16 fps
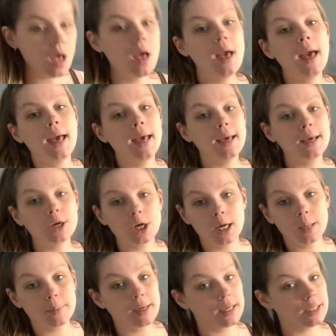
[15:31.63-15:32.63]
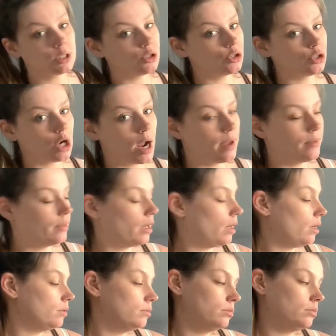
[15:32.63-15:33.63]
Hand cream, it gets really dry in
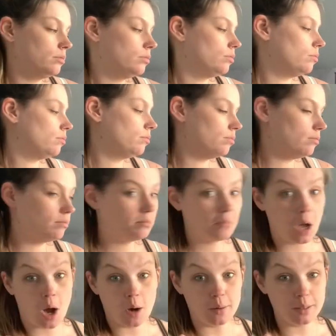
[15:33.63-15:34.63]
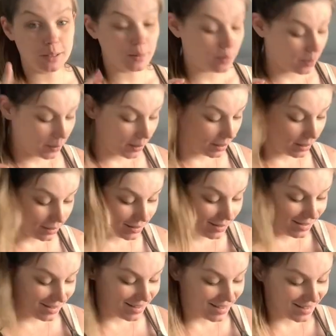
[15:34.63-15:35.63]
there. Always be prepared.
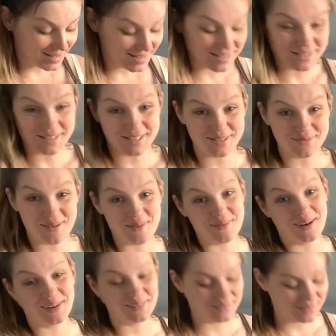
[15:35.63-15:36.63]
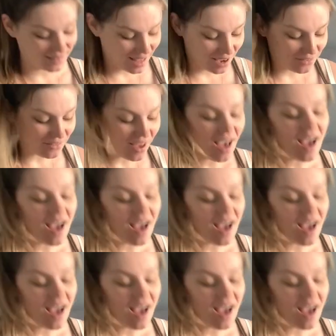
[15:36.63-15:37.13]
It's just my motto in life.